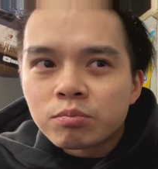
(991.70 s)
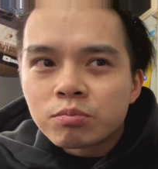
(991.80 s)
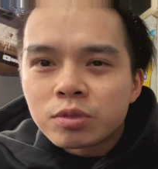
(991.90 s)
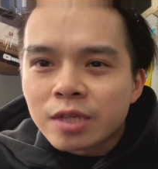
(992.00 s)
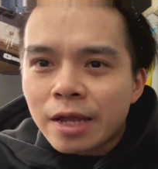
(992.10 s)

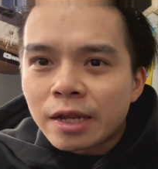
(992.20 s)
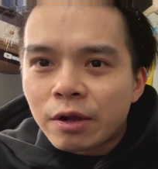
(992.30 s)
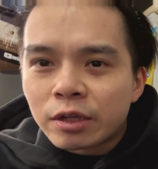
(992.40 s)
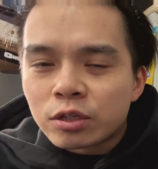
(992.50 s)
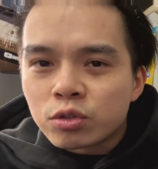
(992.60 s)
sand
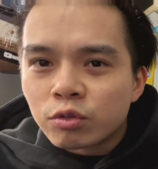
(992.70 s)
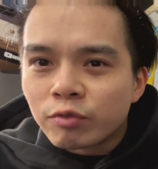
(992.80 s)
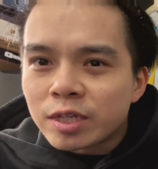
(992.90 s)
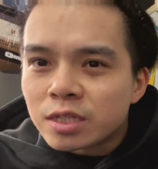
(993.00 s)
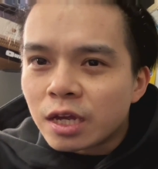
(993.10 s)
down any sort of
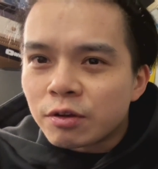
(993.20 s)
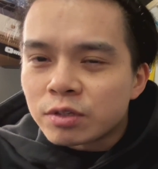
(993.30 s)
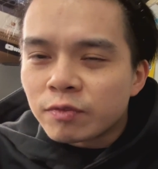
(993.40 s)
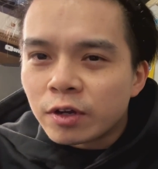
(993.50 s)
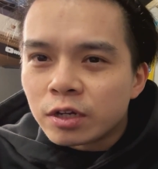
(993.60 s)
rusty
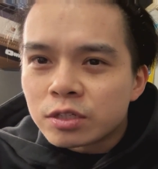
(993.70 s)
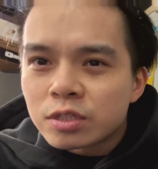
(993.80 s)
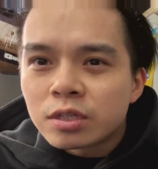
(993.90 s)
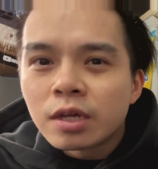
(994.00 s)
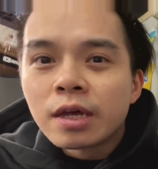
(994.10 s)
areas
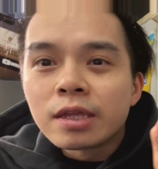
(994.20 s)
first.